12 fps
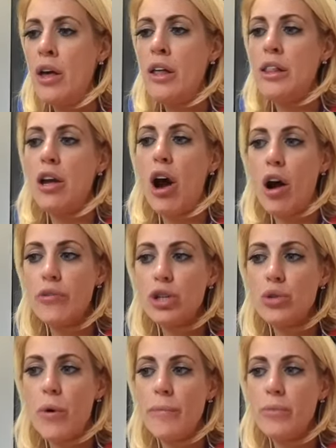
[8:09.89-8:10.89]
The
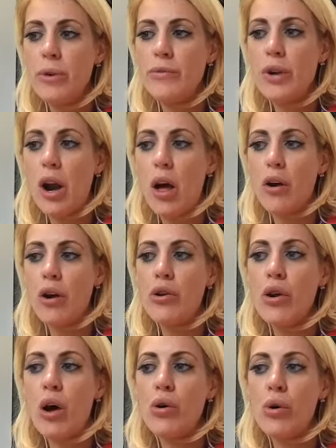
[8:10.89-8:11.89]
orange one, moving along,
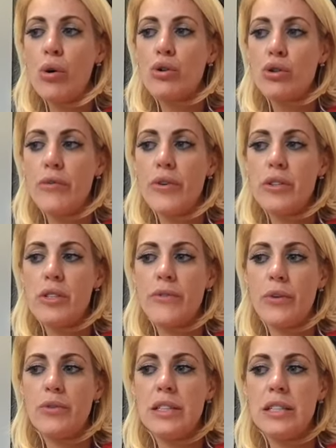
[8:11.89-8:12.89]
not all sufferers of
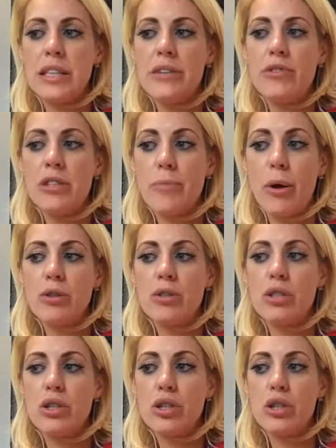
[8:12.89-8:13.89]
OCD
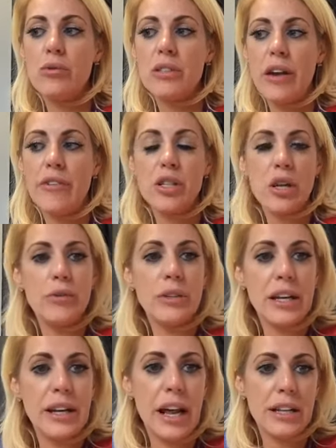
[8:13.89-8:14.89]
respond to serotonin
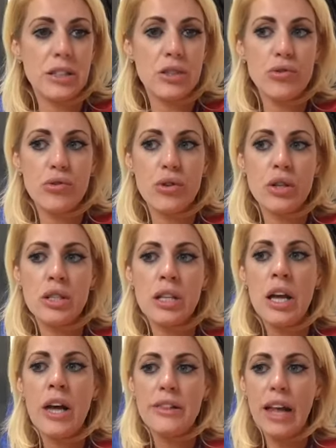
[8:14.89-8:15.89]
enhancing drugs.
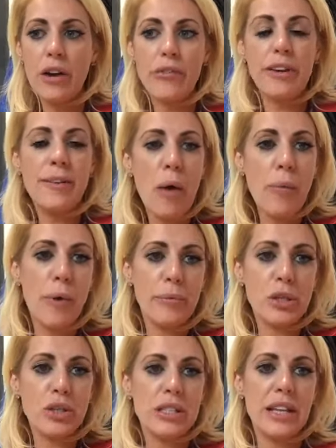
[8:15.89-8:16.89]
That green one where we
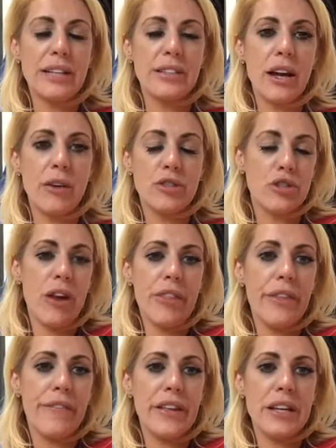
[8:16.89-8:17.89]
just said a
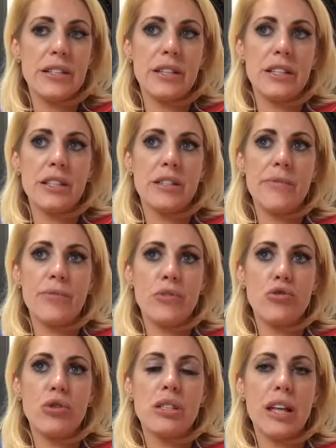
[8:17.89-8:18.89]
strength of this is that
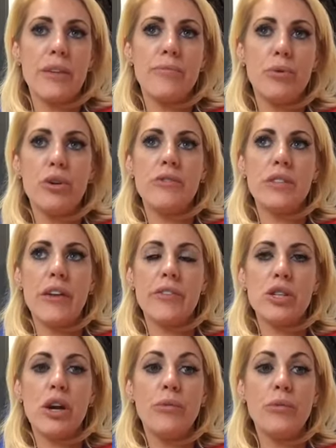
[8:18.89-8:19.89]
drugs that improve
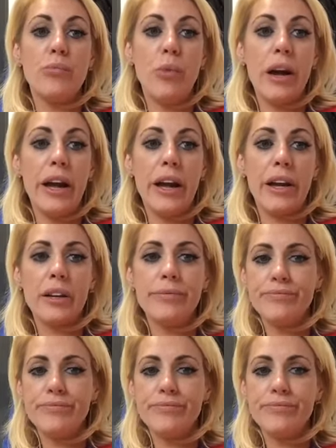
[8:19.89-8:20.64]
serotonin work.